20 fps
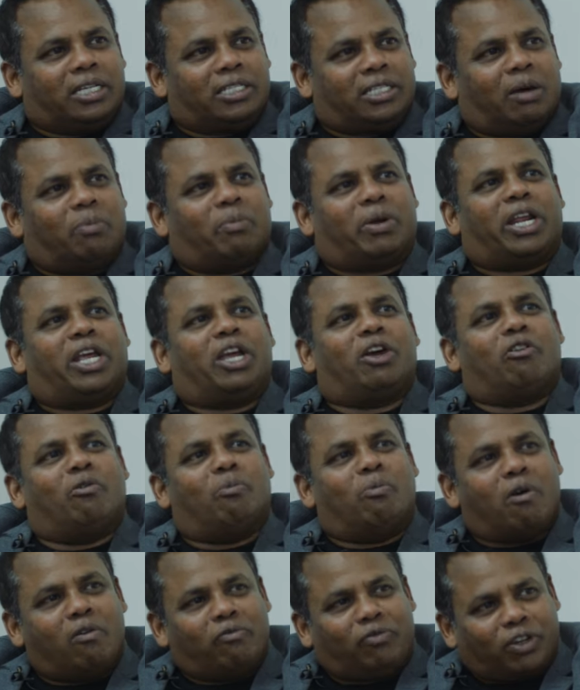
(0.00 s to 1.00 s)
somebody who
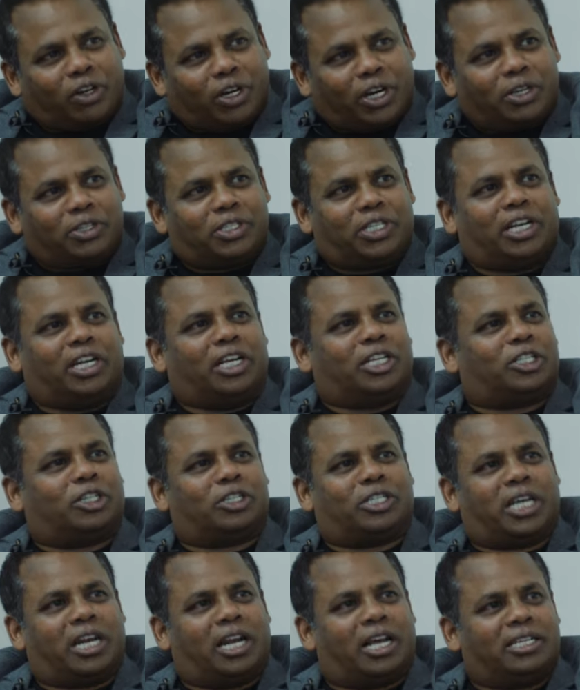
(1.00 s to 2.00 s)
moved to New Zealand. Yeah. So
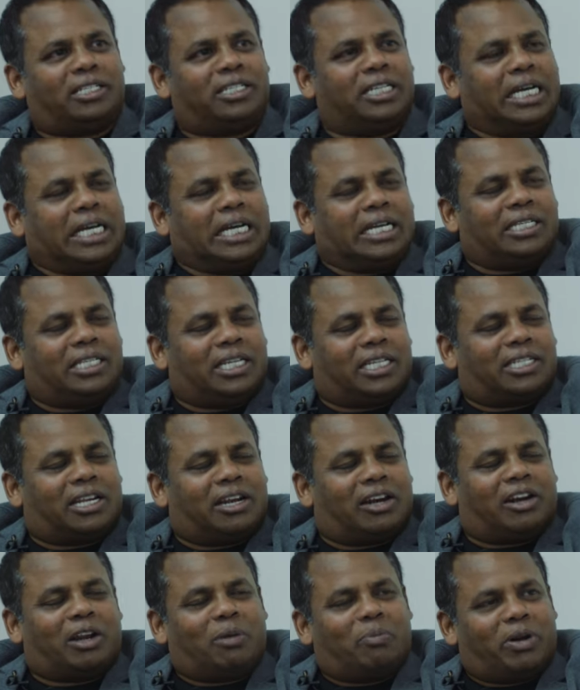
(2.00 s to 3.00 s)
tell us just a
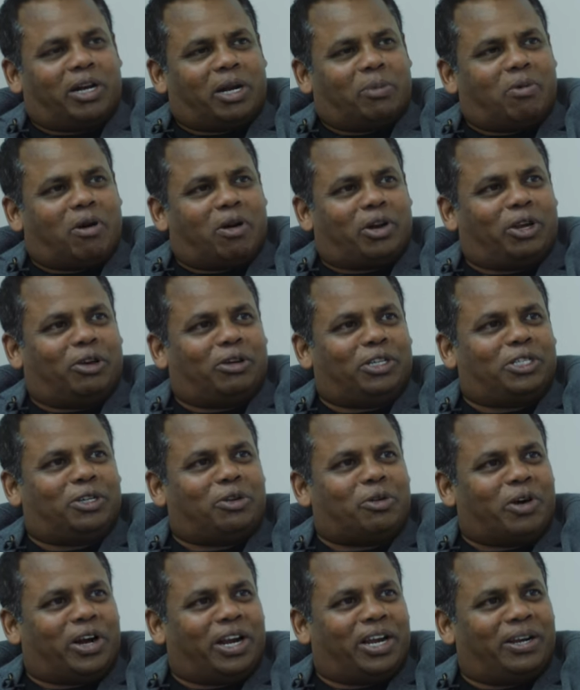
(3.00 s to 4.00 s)
little bit about your
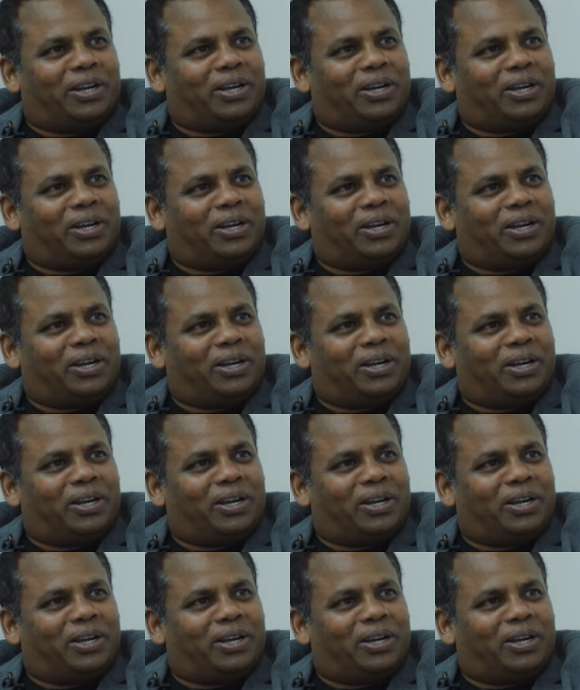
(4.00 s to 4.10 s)
story. Yeah,